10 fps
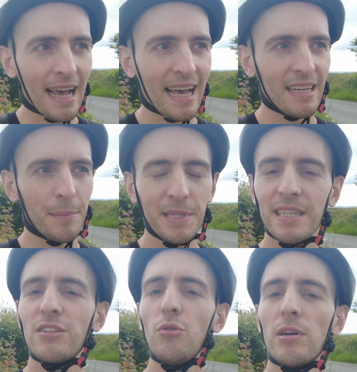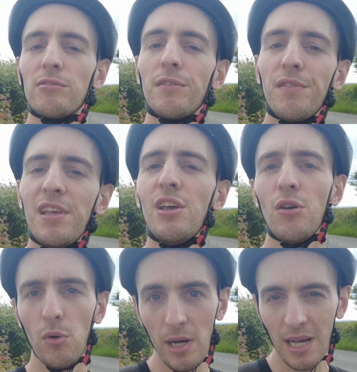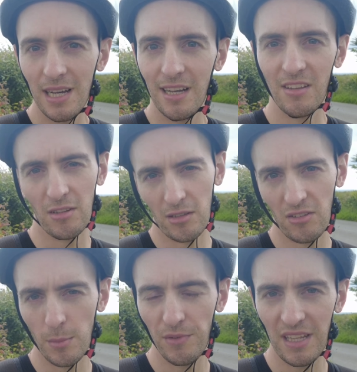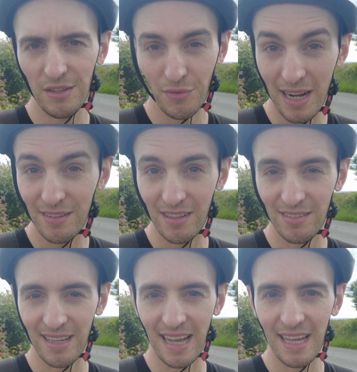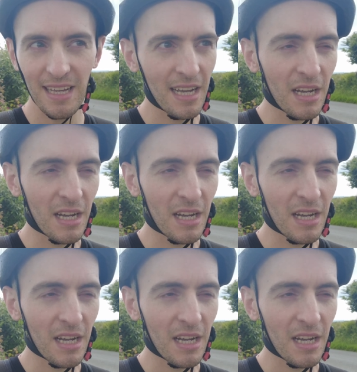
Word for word: and I'm gonna do a review of some of these phrases today